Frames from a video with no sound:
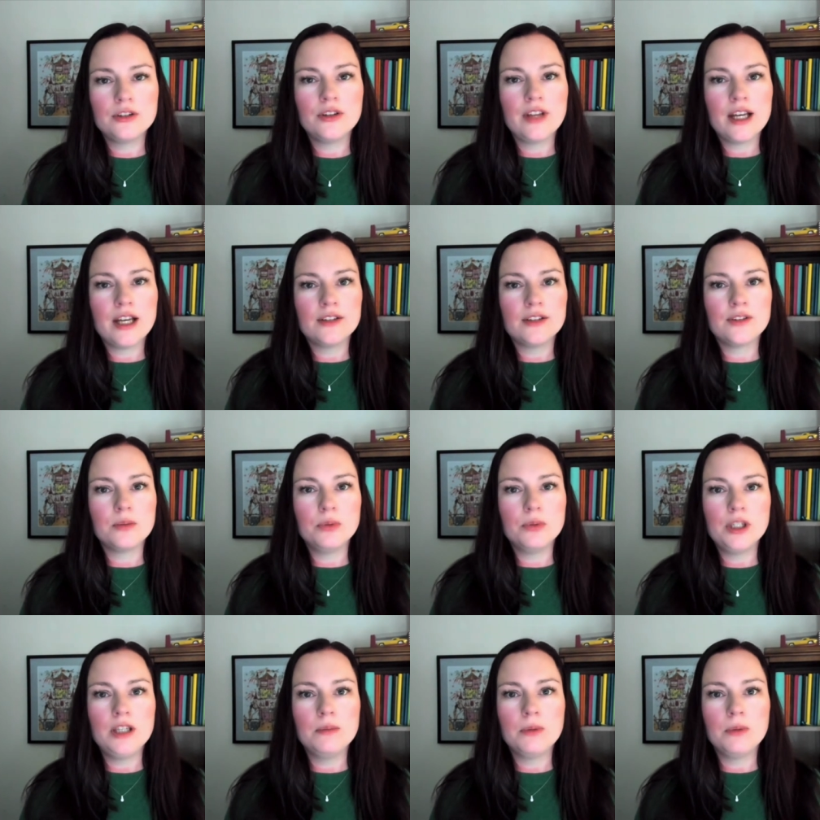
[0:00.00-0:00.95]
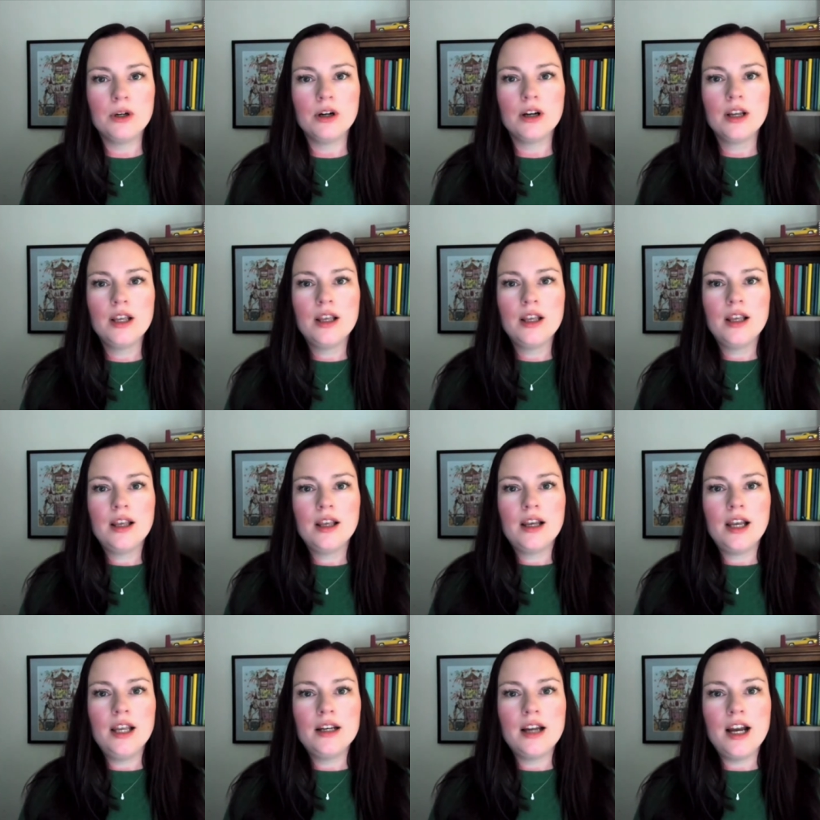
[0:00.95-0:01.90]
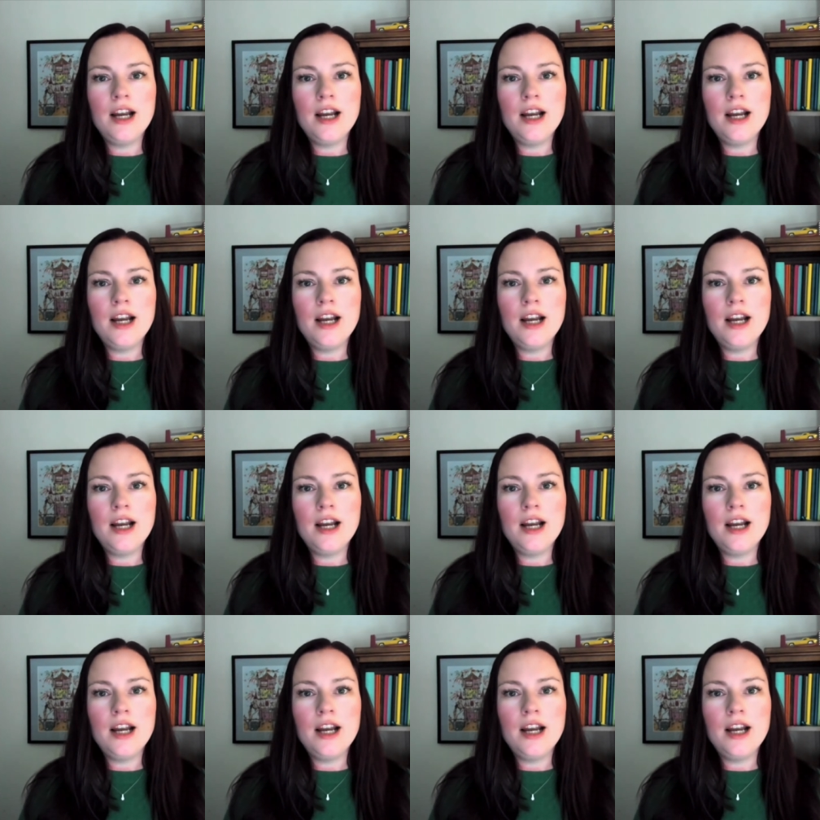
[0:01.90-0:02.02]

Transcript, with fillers: to that as a bookkeeper. And